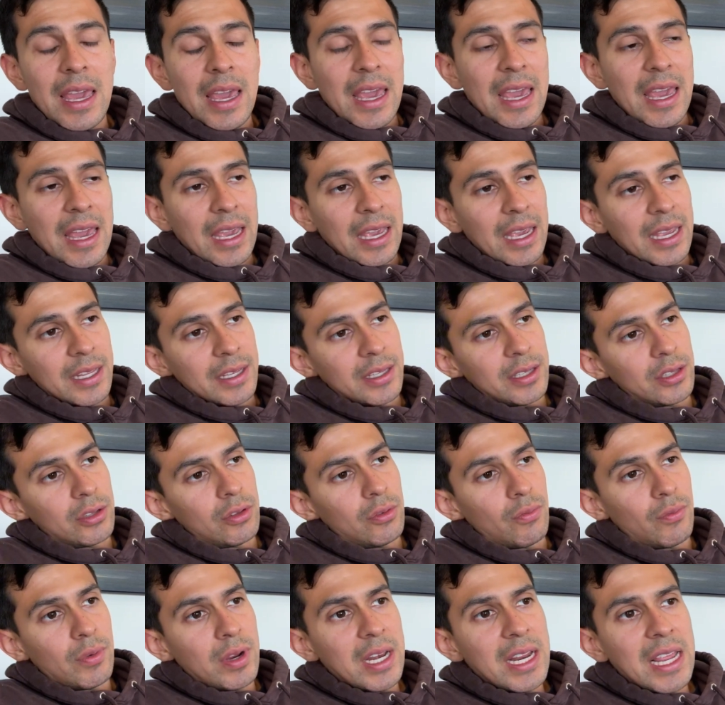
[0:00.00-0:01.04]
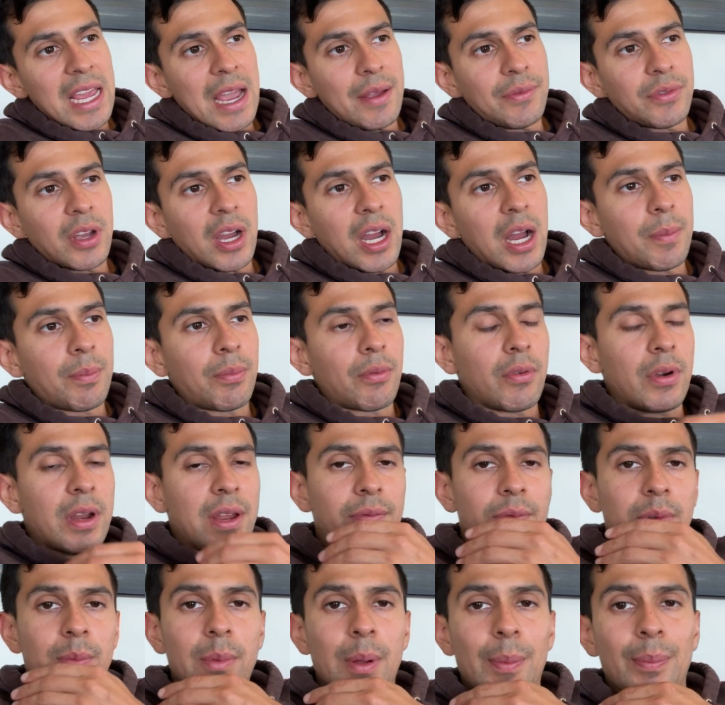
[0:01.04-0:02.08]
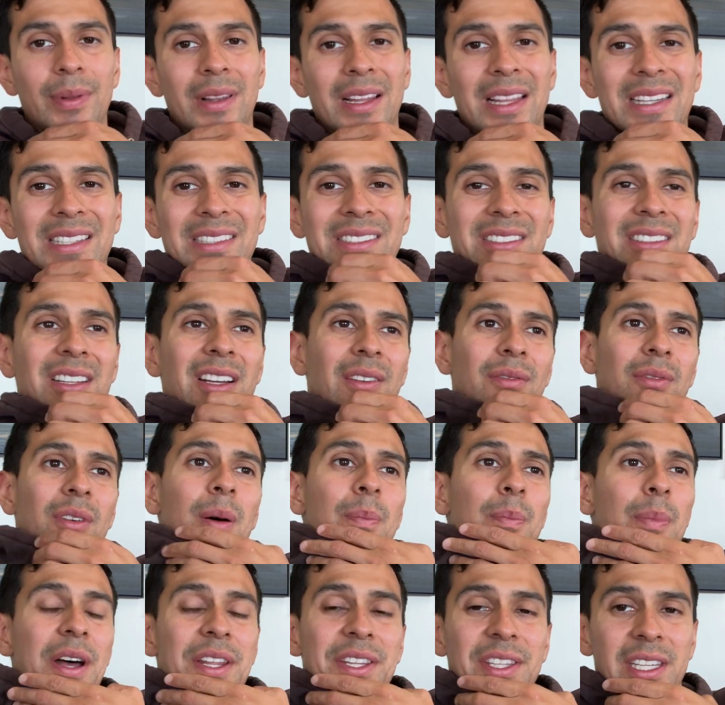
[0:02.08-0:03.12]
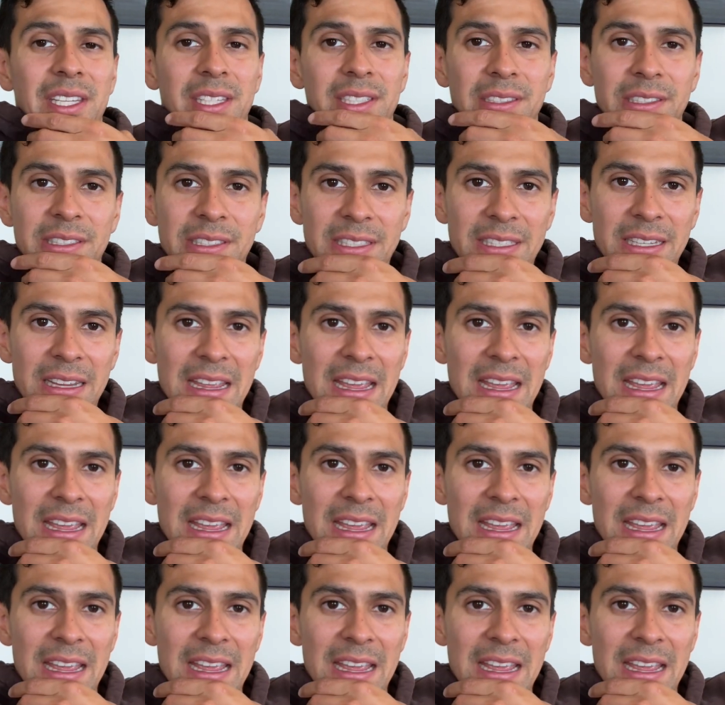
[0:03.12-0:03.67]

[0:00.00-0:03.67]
And you really have to operate from a place of abundance.